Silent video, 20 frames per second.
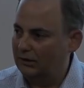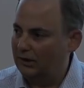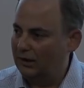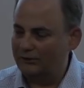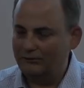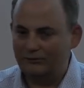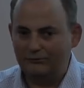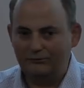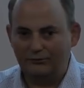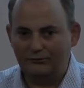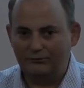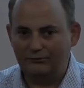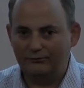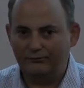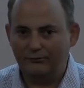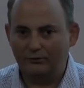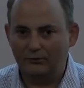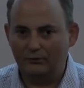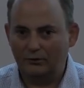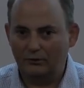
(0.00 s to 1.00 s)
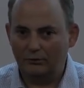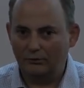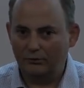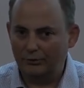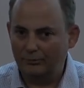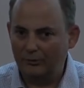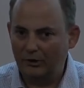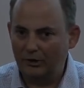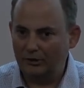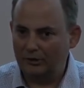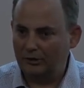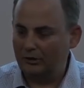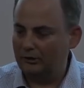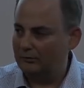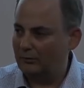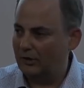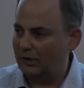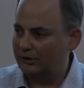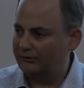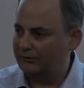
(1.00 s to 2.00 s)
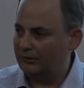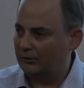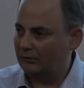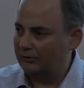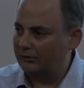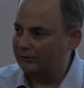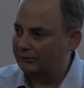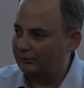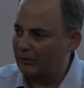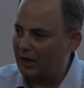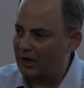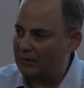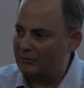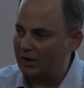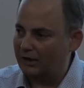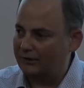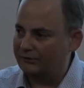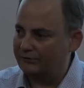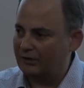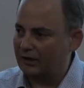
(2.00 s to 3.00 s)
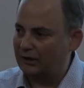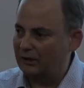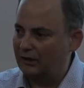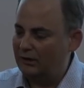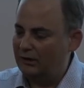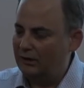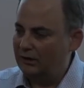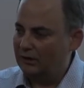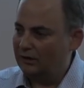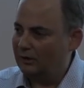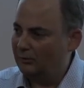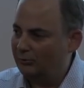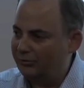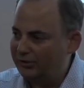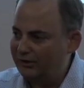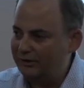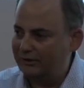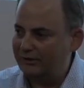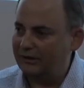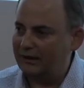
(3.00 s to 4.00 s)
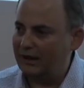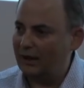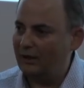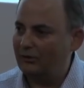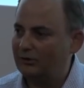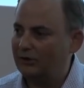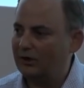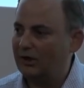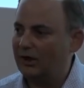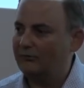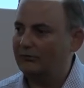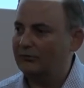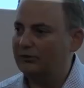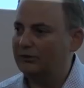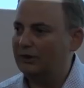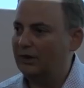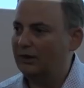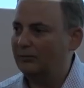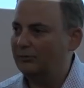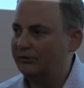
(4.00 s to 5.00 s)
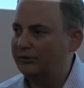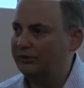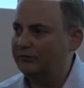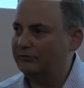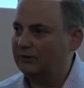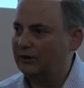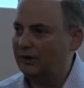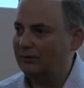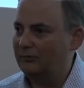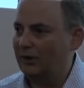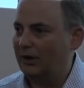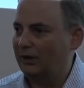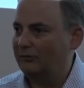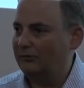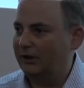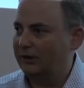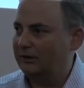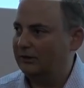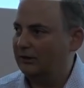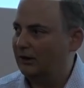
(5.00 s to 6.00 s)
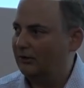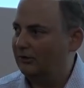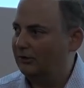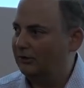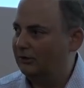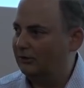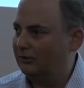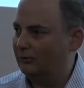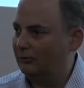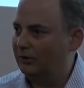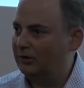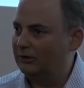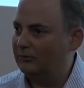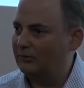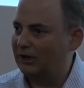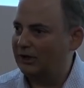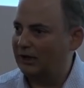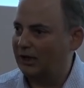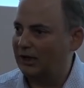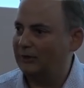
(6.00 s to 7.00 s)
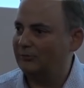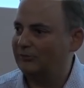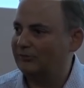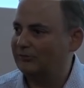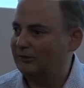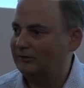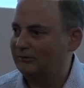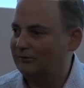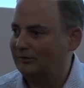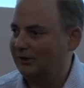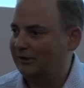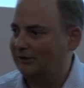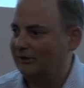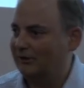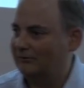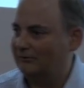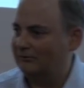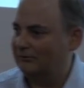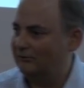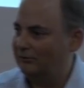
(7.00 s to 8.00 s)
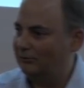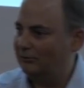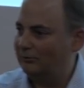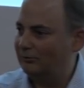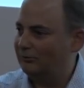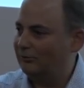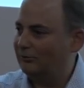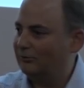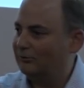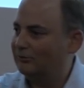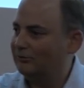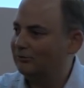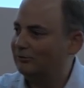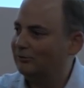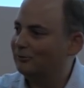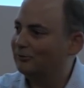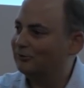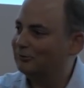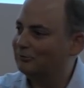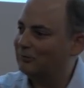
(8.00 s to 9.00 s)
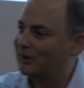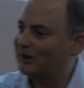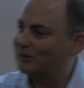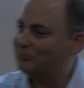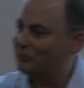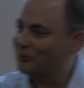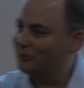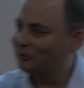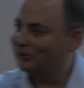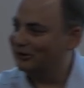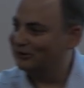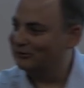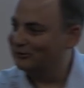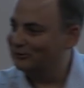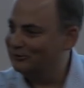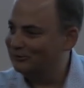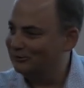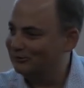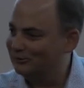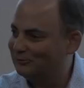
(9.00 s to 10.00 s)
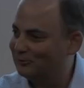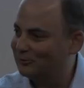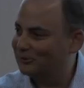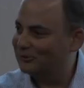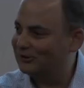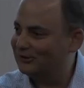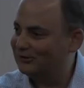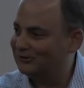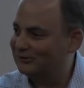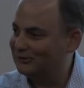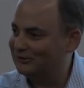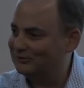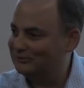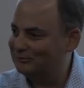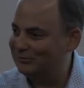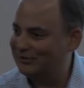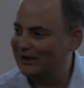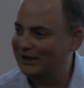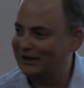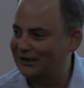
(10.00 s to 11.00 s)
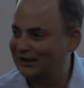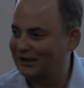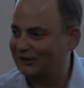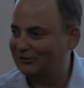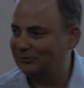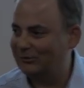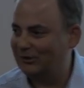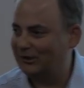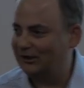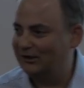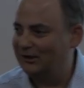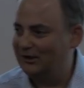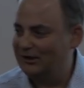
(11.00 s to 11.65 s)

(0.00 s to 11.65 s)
And it's just for a North American mindset, or at least my mindset, completely counter to everything I believe in. I'm, I'm like out here to win my games. I, like that you, you're, you're my opponent who is worthy to play against me.